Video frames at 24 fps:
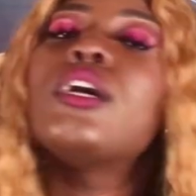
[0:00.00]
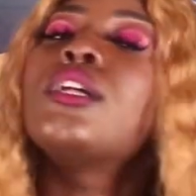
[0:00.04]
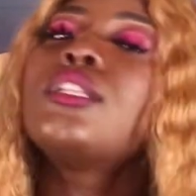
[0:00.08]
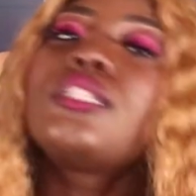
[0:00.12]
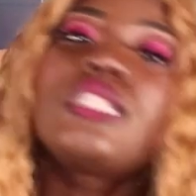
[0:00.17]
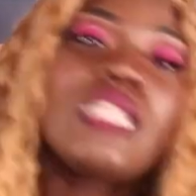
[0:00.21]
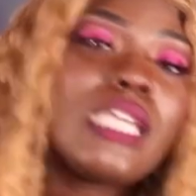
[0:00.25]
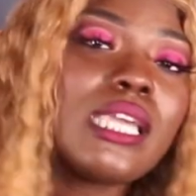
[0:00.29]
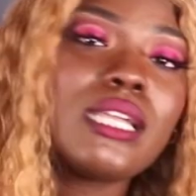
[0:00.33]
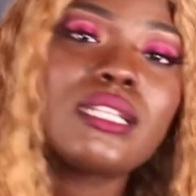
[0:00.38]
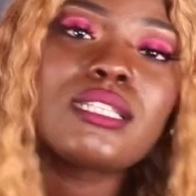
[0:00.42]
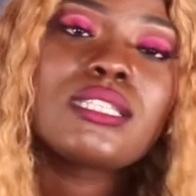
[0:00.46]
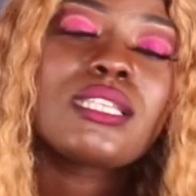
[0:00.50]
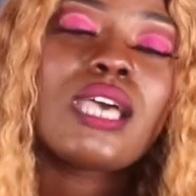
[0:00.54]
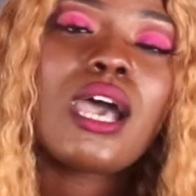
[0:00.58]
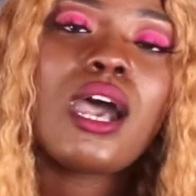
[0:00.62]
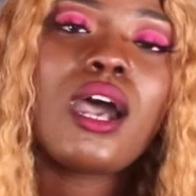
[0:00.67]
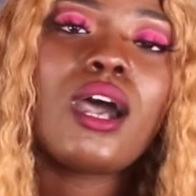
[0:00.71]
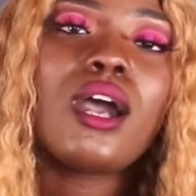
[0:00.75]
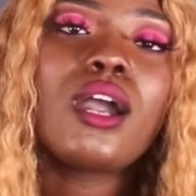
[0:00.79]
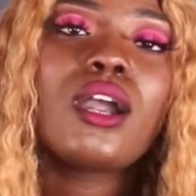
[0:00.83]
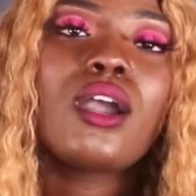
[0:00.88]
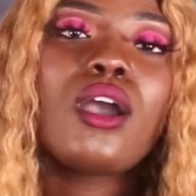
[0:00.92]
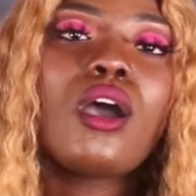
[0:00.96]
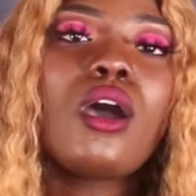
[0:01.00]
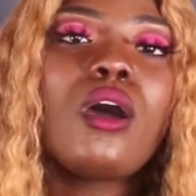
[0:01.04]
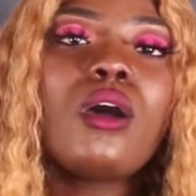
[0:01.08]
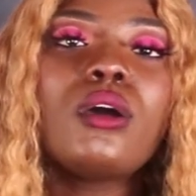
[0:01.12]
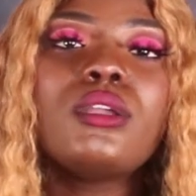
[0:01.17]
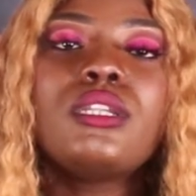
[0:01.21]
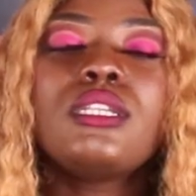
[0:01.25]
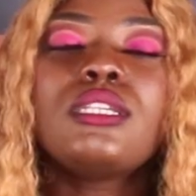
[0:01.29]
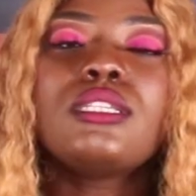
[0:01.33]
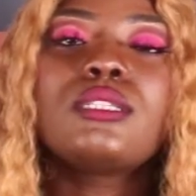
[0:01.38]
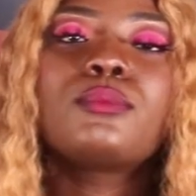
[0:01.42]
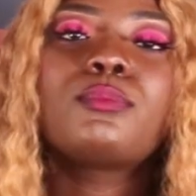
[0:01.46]
TikTok,
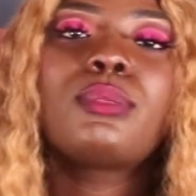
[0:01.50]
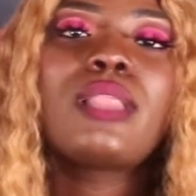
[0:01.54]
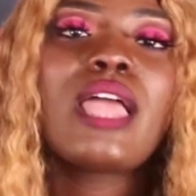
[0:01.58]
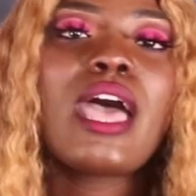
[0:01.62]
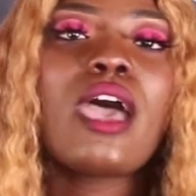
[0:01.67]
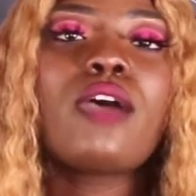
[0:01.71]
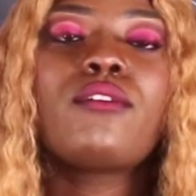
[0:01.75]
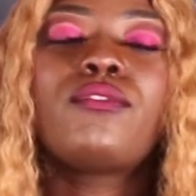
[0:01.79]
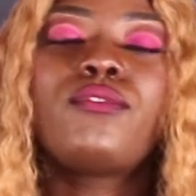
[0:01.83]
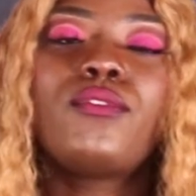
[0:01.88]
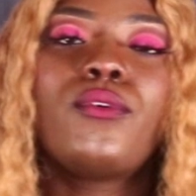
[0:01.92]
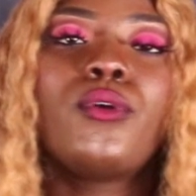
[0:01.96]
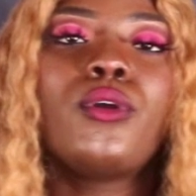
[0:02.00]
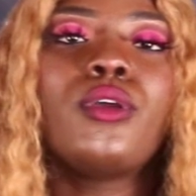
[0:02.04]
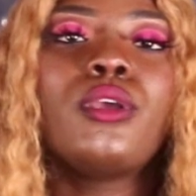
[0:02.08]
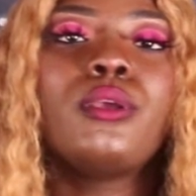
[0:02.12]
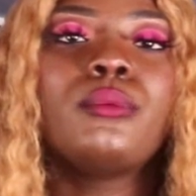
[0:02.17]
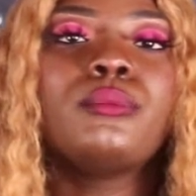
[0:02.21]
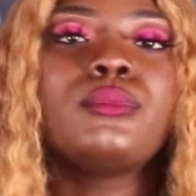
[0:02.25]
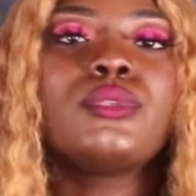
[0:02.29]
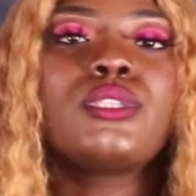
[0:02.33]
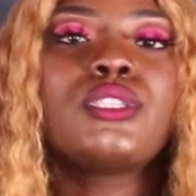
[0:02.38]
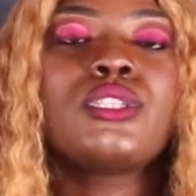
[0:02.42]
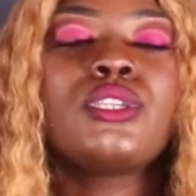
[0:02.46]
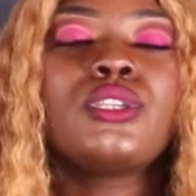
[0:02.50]
all these platforms.